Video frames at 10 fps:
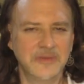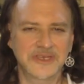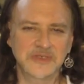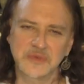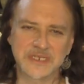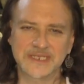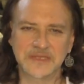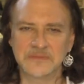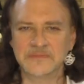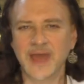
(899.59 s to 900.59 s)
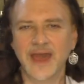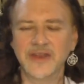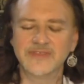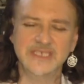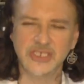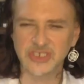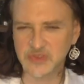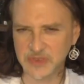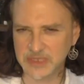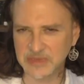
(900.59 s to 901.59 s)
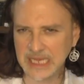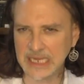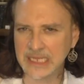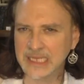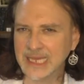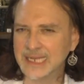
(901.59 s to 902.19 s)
because reading them out of this, I just read the beginning and the